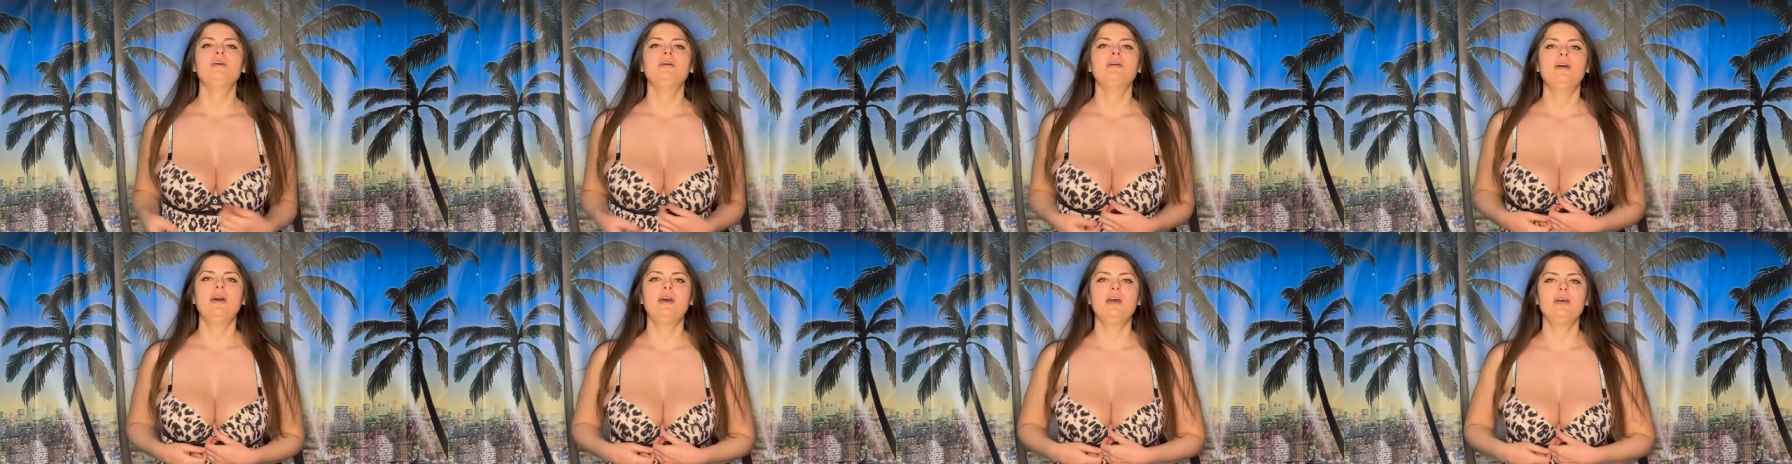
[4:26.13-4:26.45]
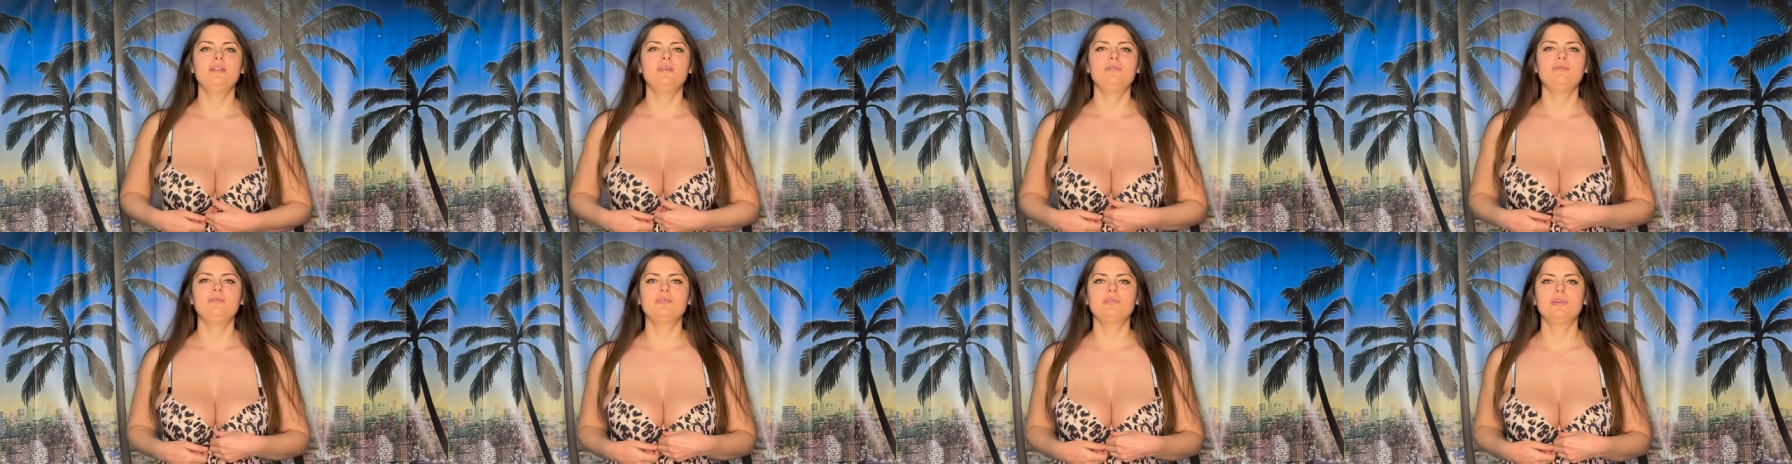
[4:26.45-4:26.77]
I
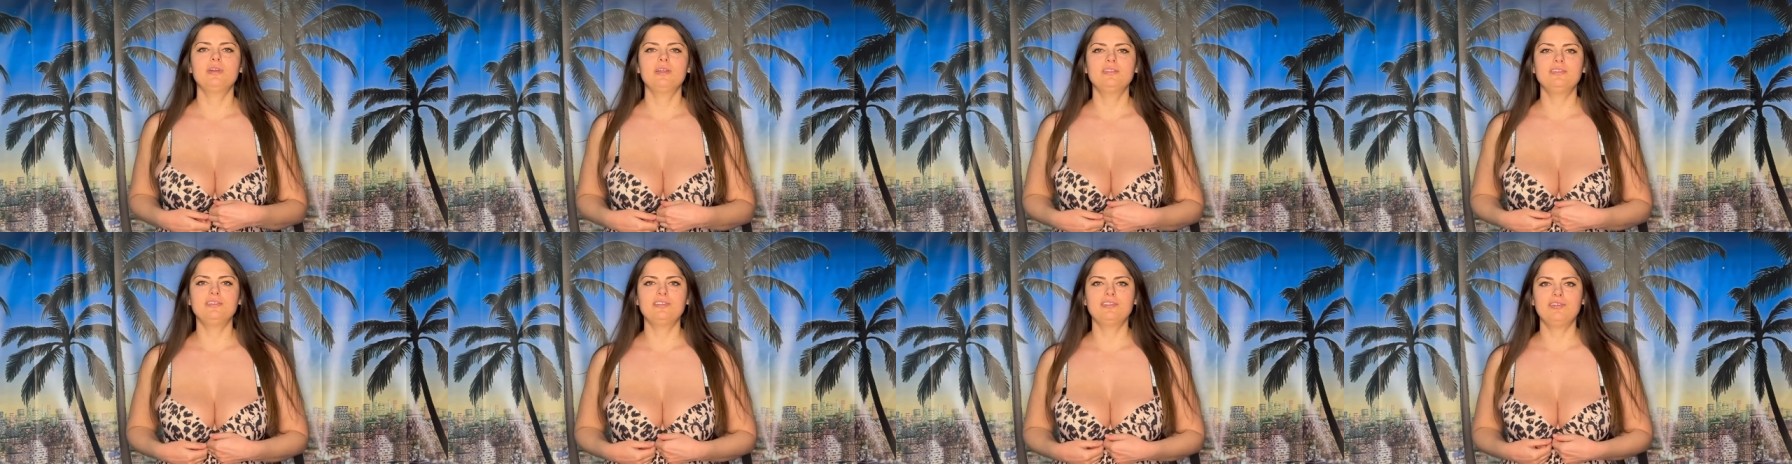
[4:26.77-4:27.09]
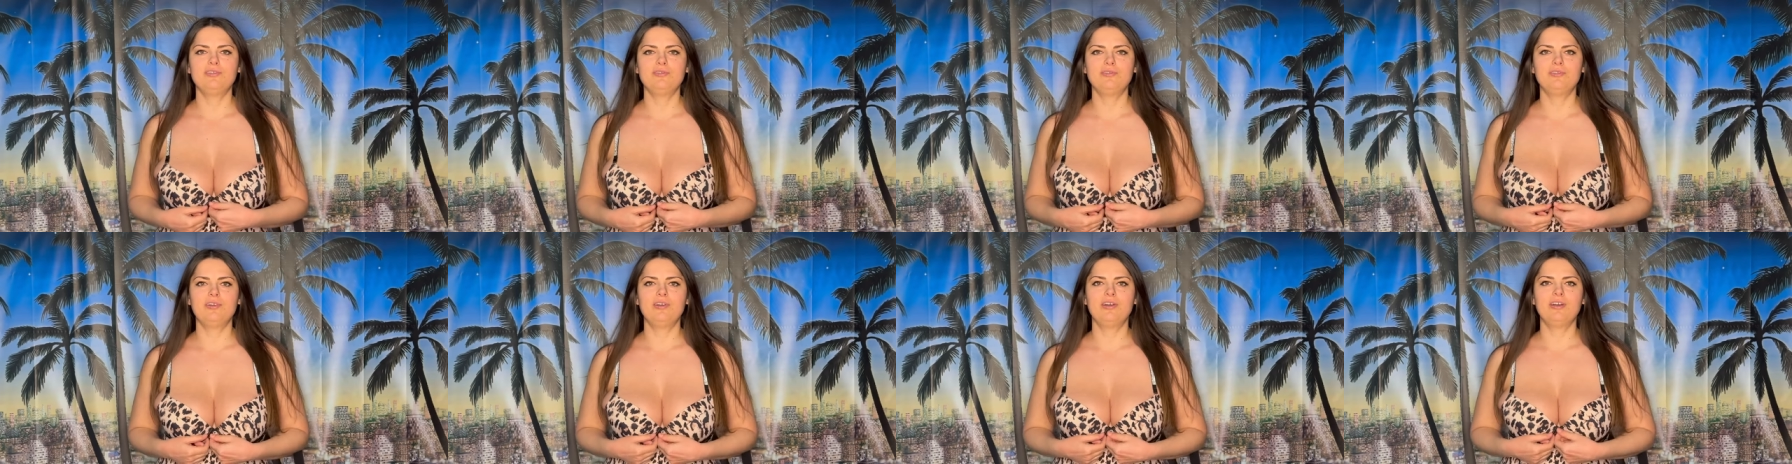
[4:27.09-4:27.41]
love the
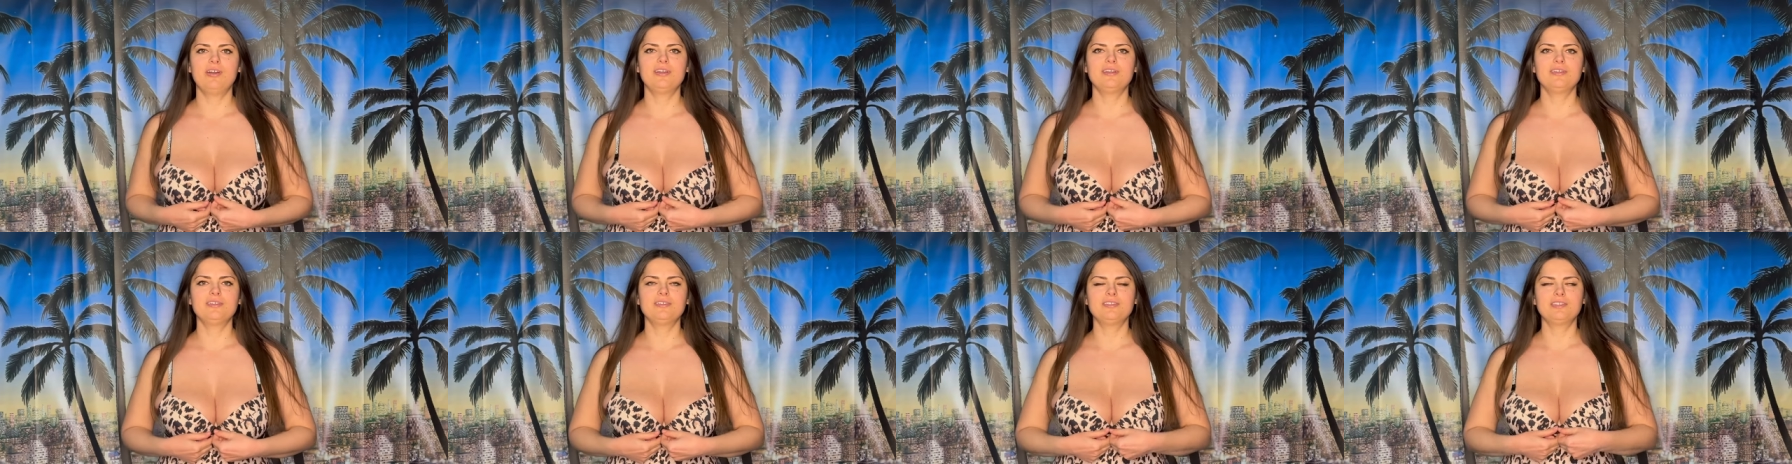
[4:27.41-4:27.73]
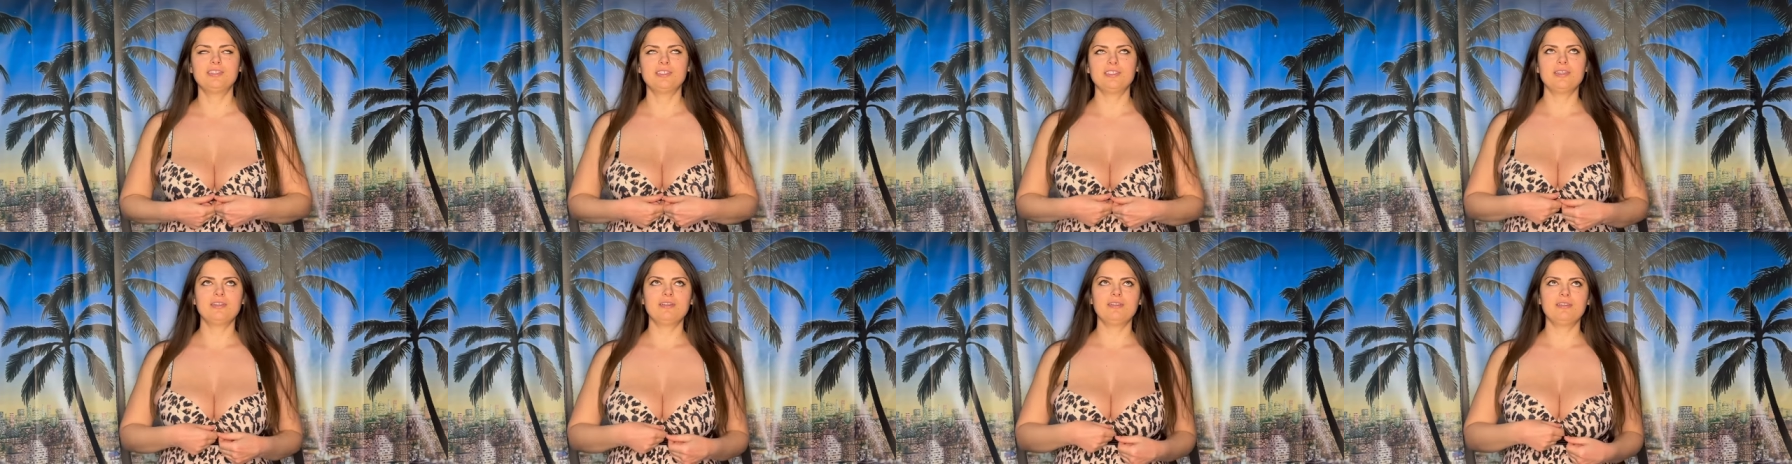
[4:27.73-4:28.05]
rhinestone heart.
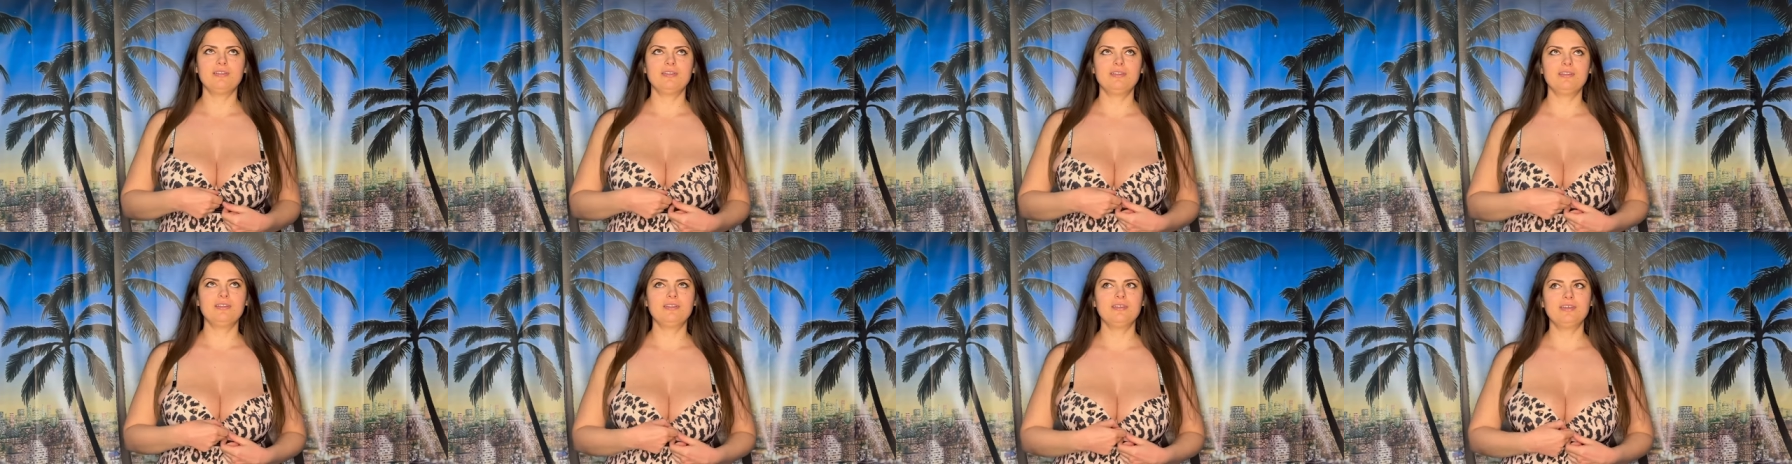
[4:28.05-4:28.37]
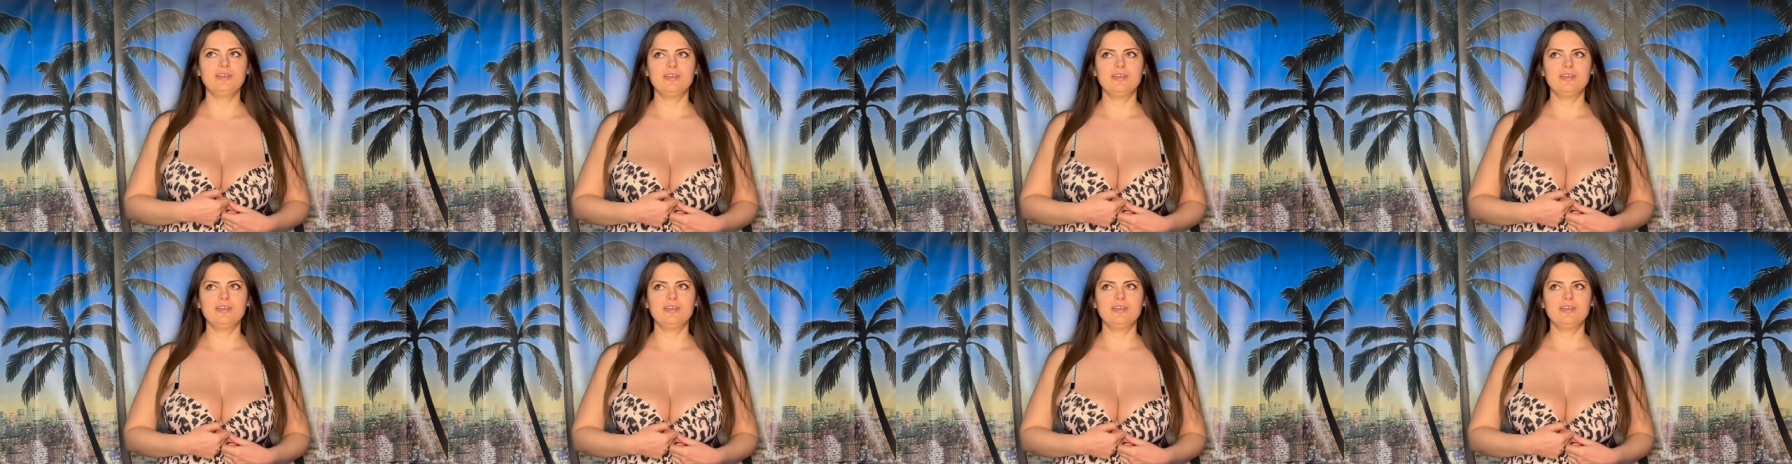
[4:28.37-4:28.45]
Just little